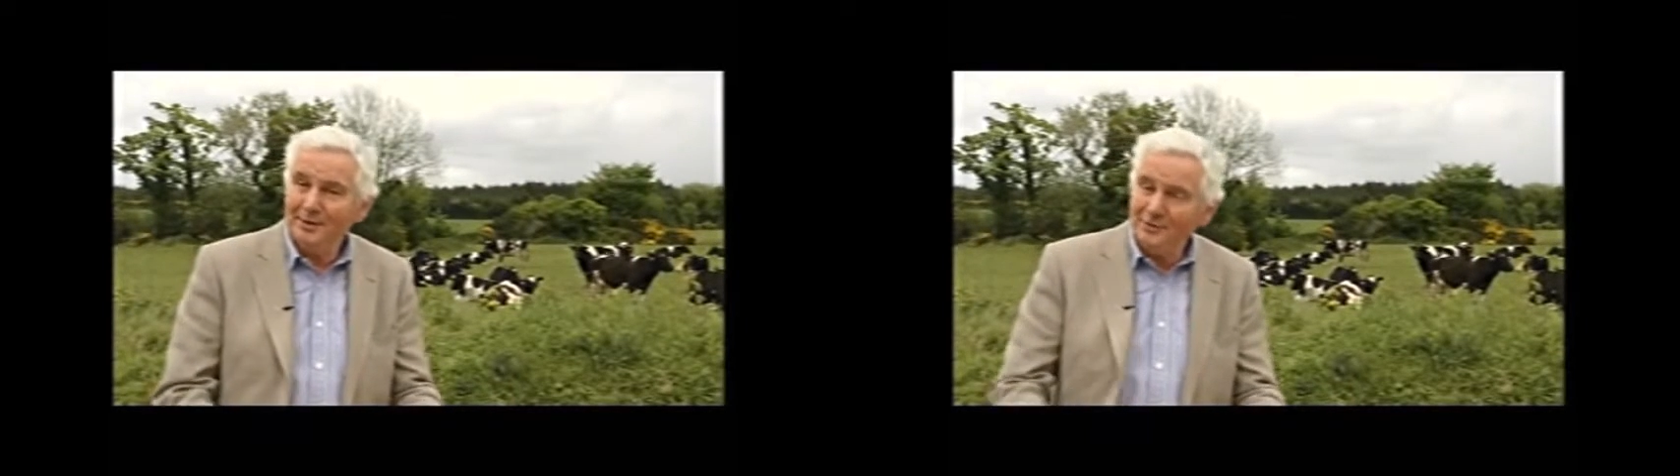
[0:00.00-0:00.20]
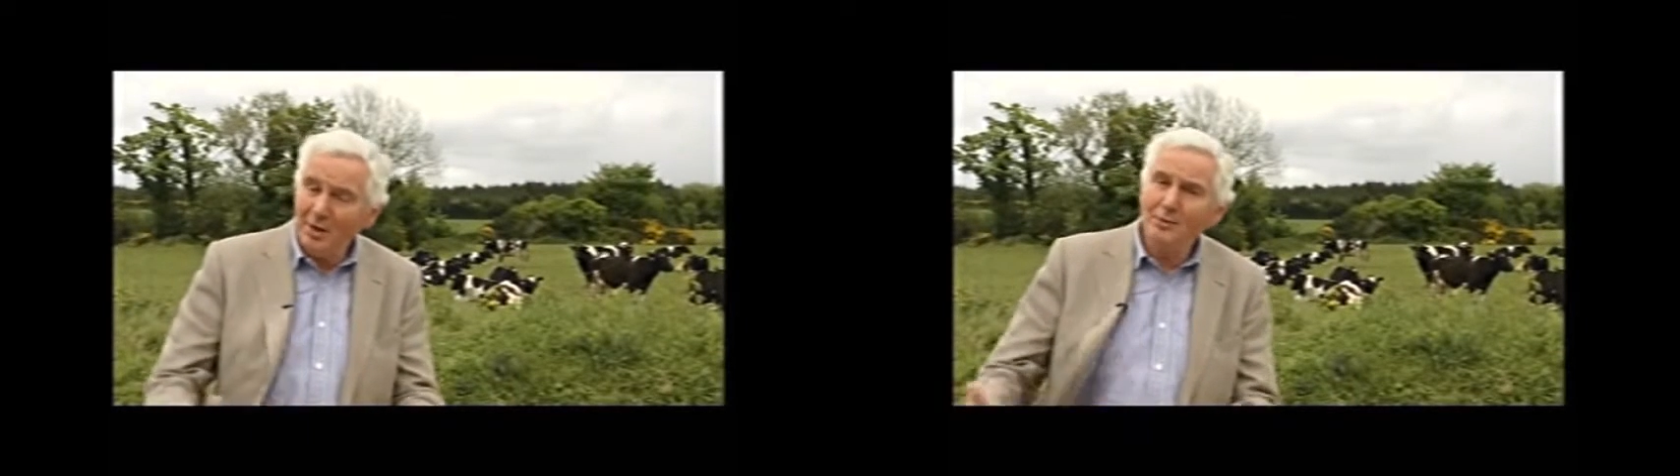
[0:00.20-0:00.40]

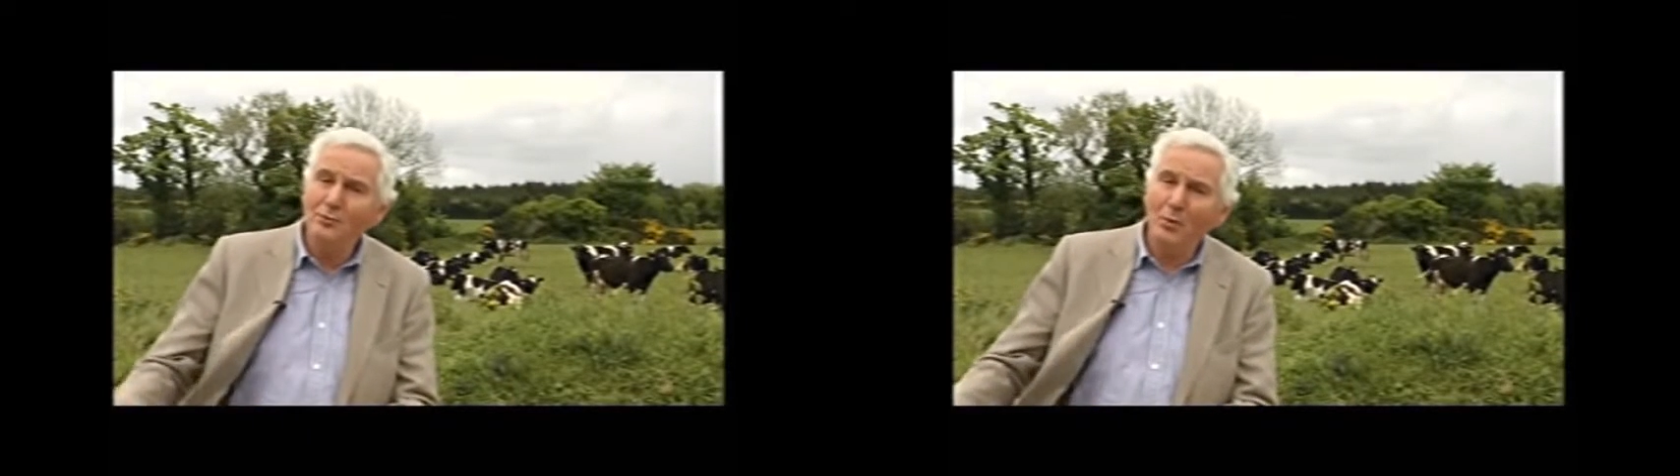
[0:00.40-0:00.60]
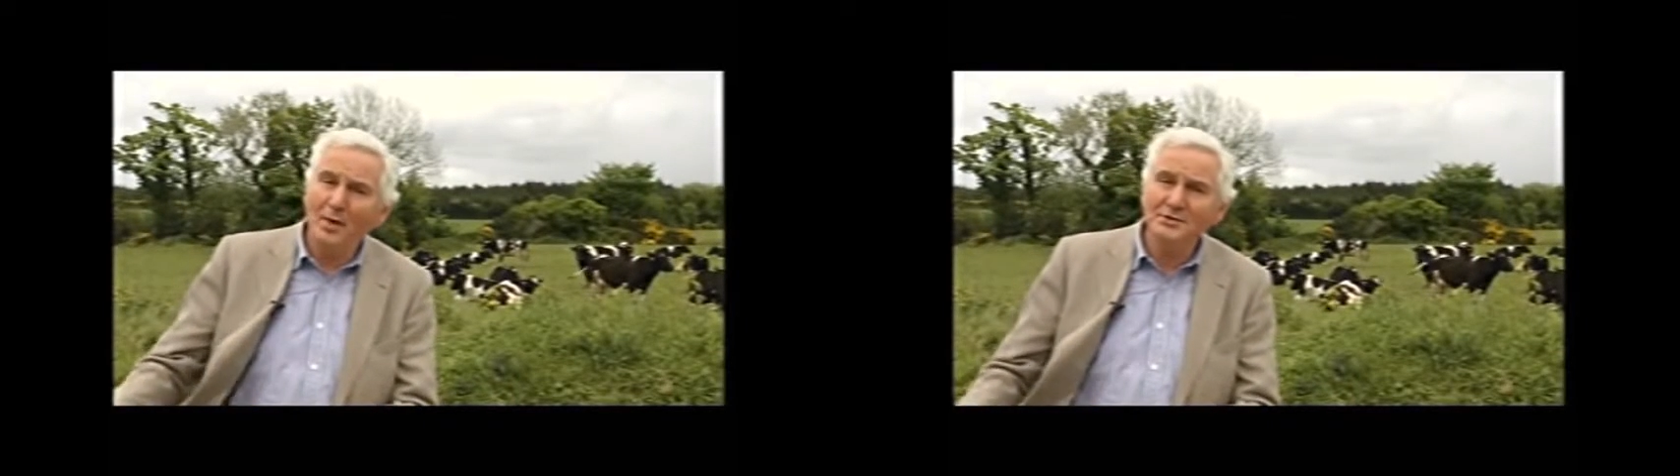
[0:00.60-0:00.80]
they've
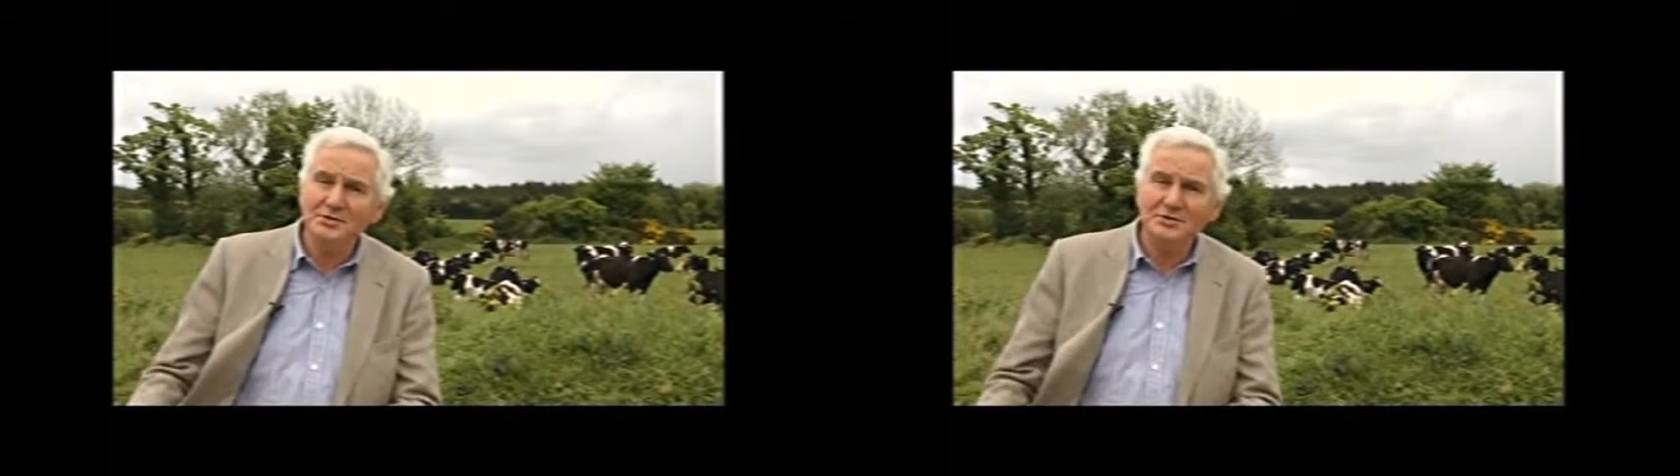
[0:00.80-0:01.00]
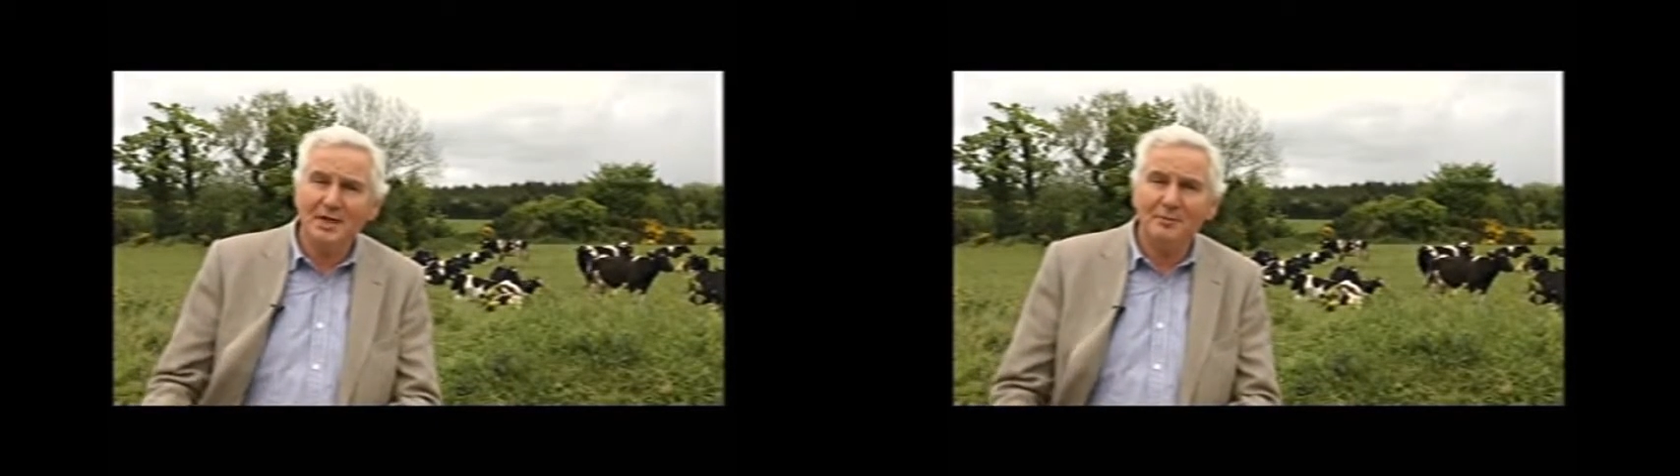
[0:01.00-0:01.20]
gone one
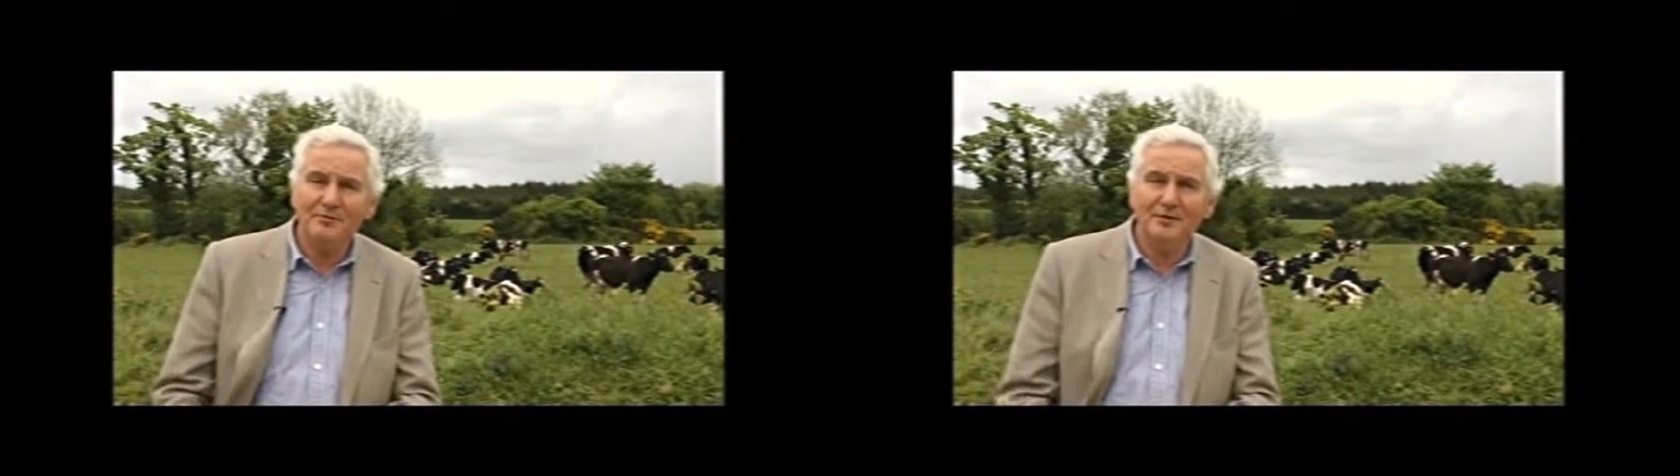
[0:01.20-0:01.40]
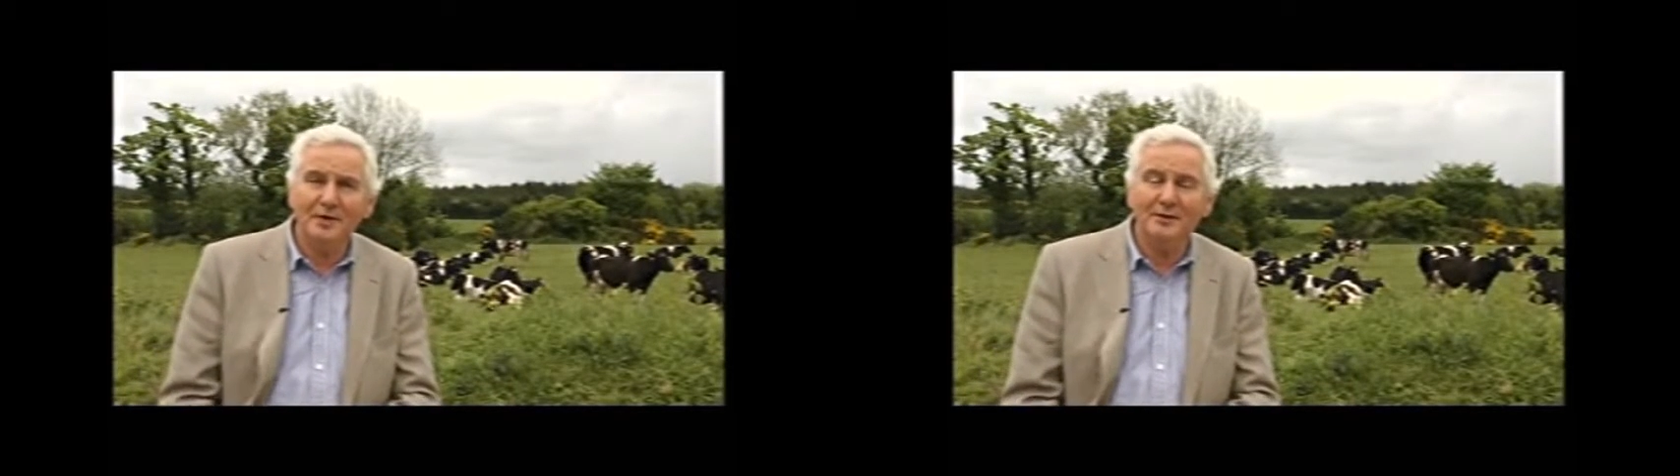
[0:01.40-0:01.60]
step
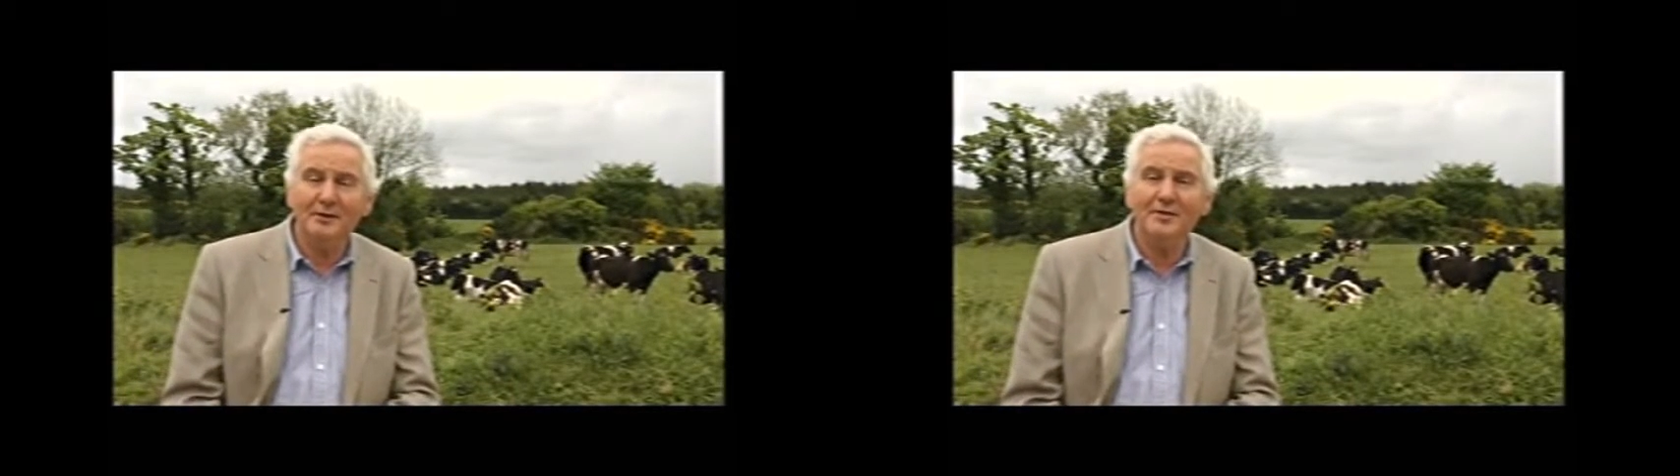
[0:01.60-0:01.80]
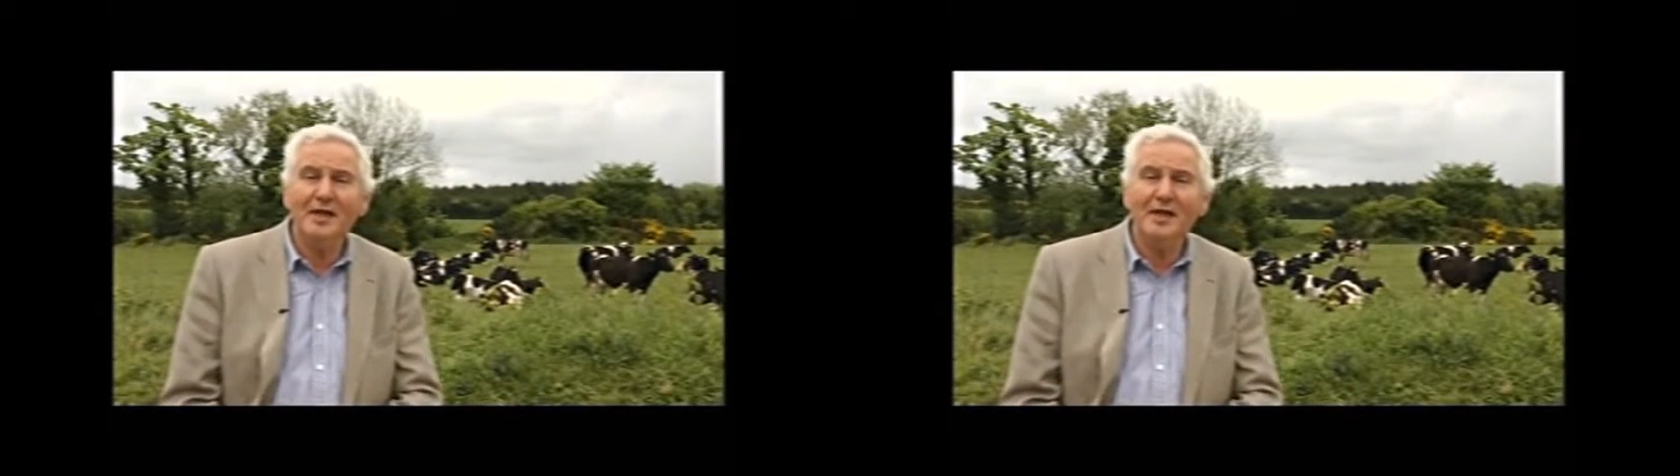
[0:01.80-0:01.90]
further.